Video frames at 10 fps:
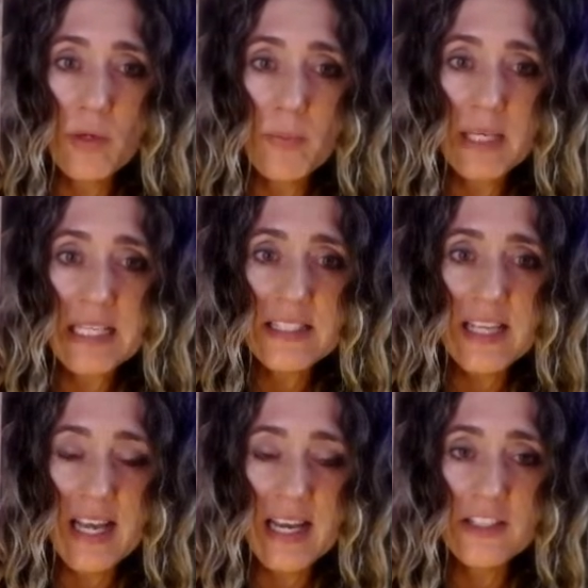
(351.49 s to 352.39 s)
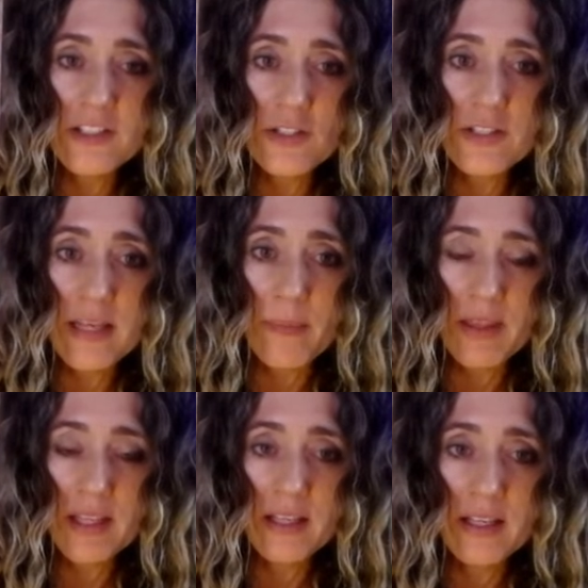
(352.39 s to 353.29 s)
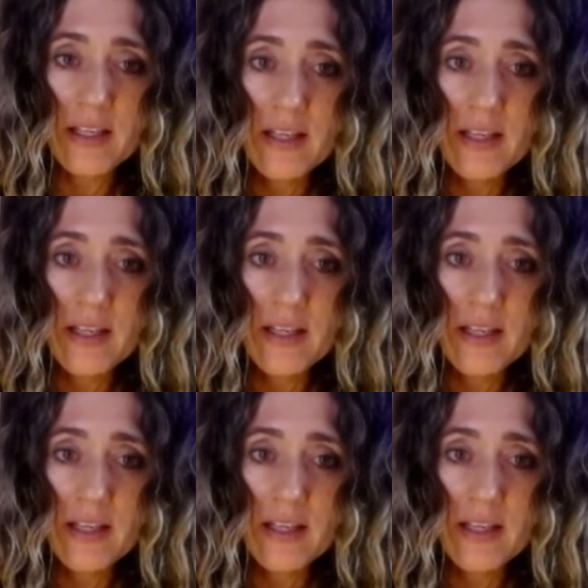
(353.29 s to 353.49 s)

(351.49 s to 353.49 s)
We've been tied to something.